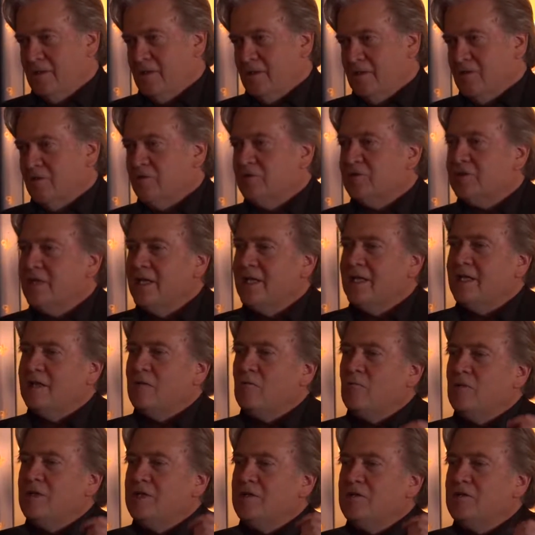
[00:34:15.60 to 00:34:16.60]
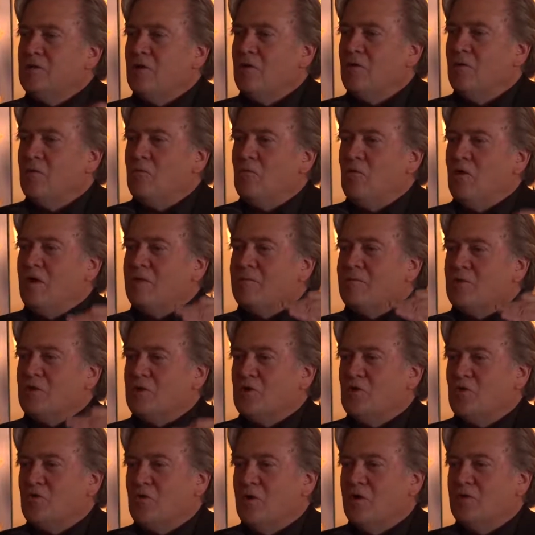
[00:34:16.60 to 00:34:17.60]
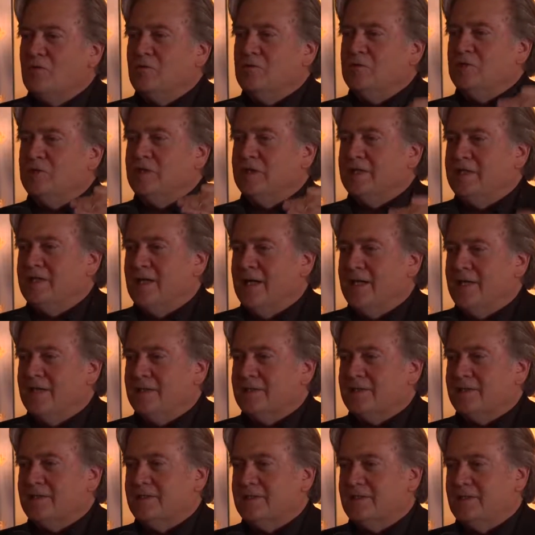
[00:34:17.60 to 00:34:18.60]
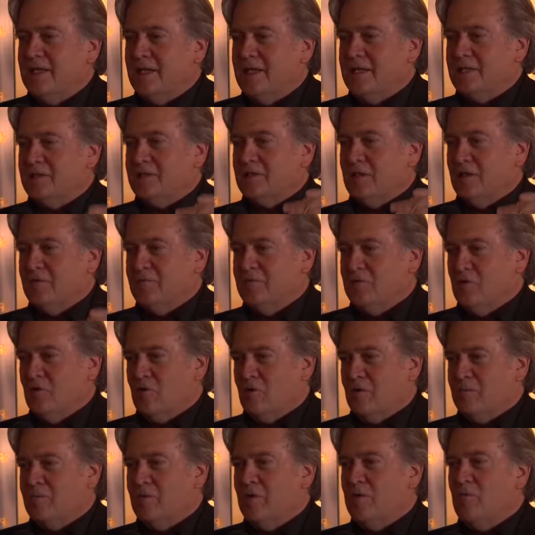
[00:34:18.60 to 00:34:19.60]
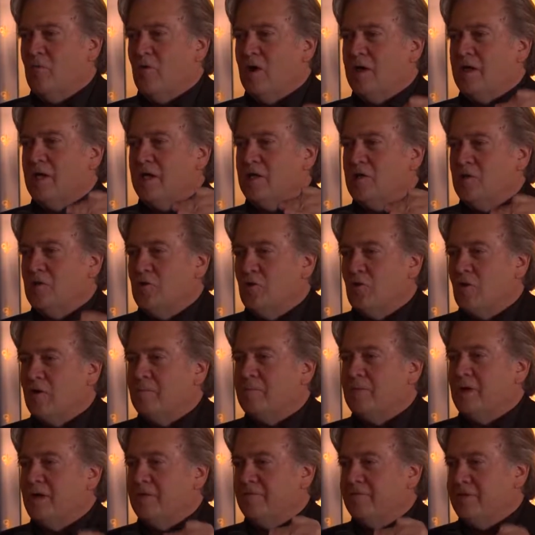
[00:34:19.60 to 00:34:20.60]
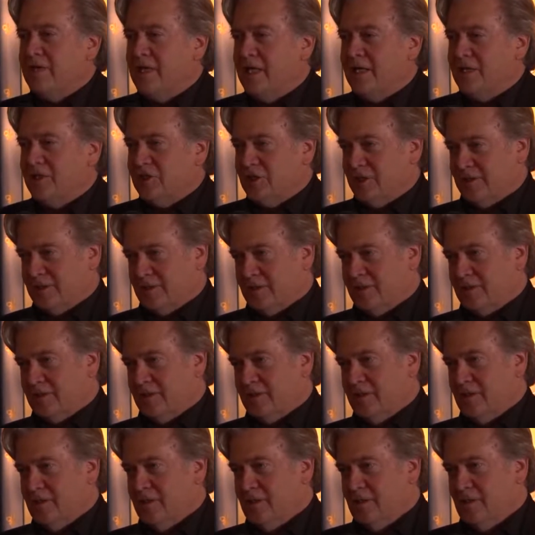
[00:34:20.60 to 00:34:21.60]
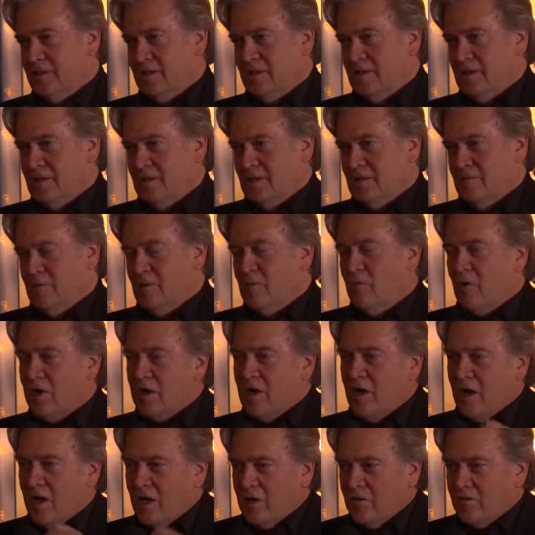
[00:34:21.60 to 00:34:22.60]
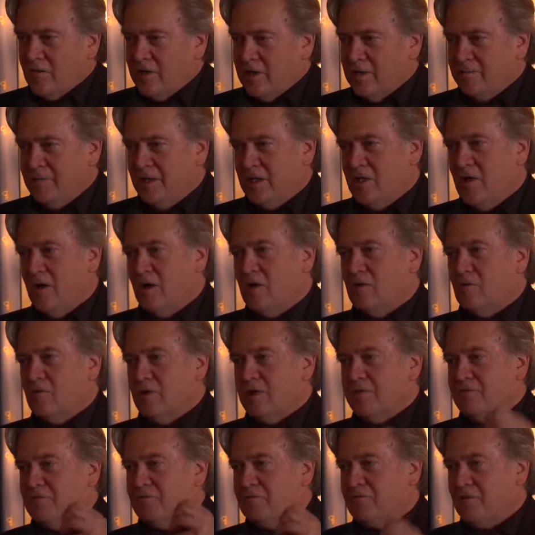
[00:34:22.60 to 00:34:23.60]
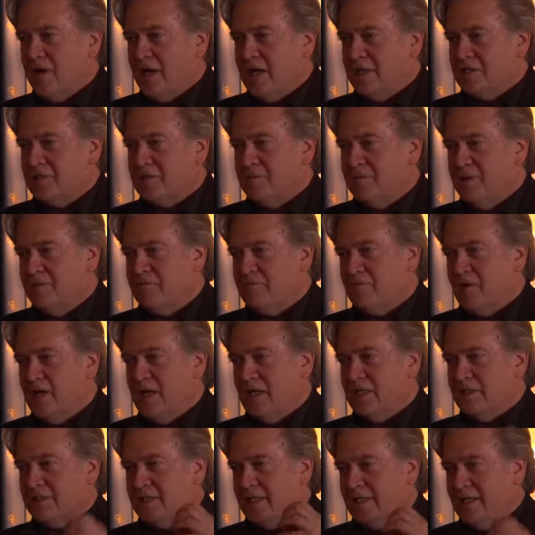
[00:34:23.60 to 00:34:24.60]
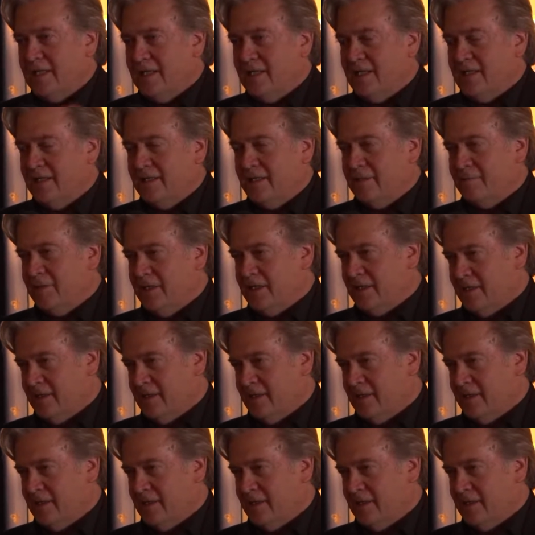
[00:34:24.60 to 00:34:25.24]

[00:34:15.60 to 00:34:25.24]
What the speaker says: They're saying we don't want Macron's United States of Europe. We want a Europe of nations. We want Hungary to be Hungary, France to be France, Italy to be